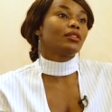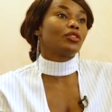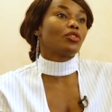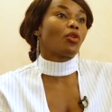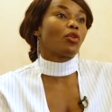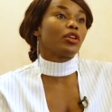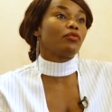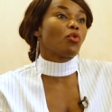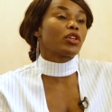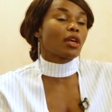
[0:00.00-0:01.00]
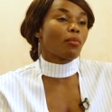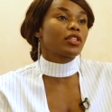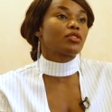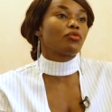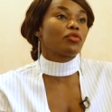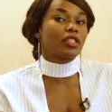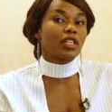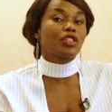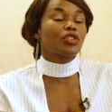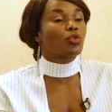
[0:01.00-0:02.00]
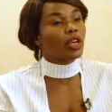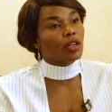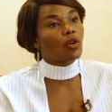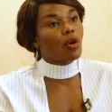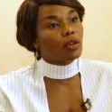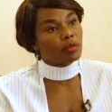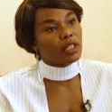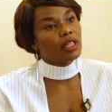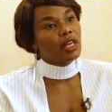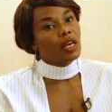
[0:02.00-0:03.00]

You know, if you want somebody to visit, you can call me.